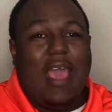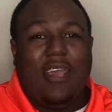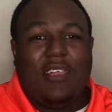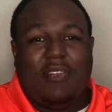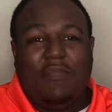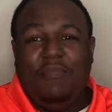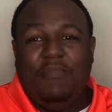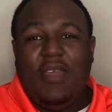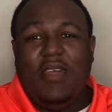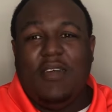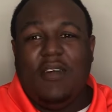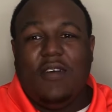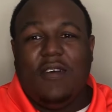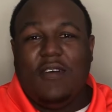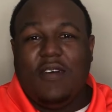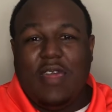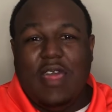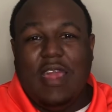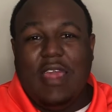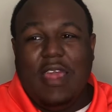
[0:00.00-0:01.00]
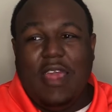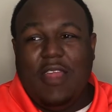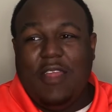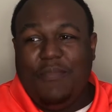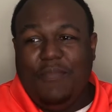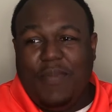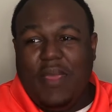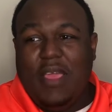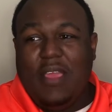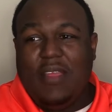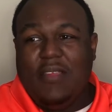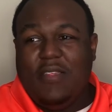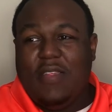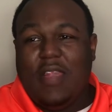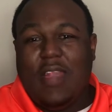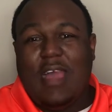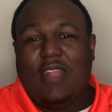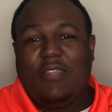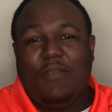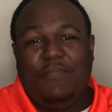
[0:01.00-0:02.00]
meal and let it be
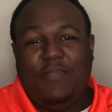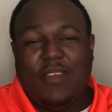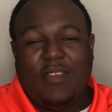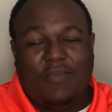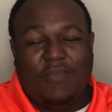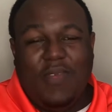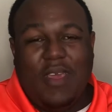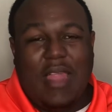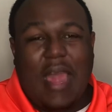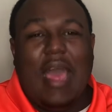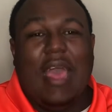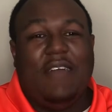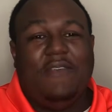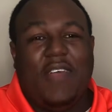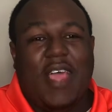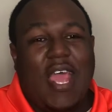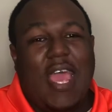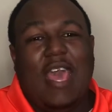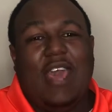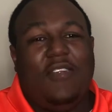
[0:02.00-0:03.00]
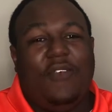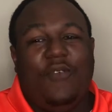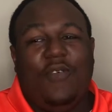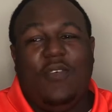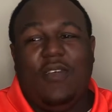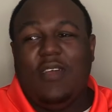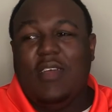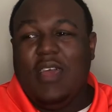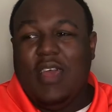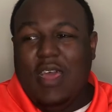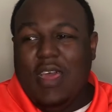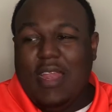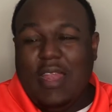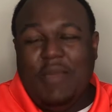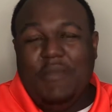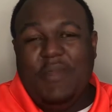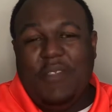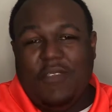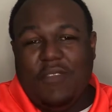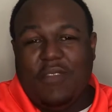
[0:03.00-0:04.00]
like the best meal I ever had, or
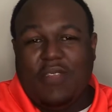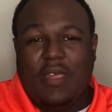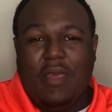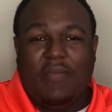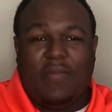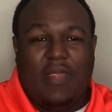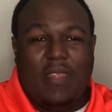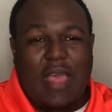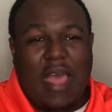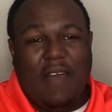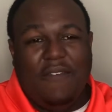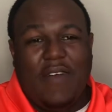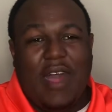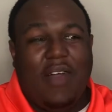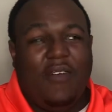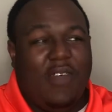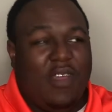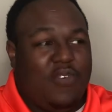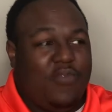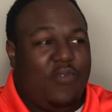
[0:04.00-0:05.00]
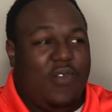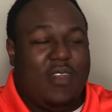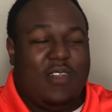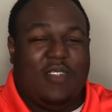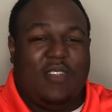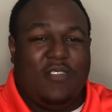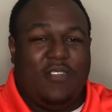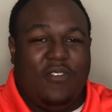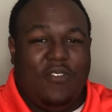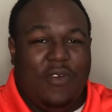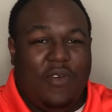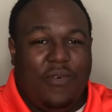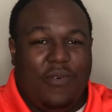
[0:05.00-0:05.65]
let me do something that I've always wanted to do or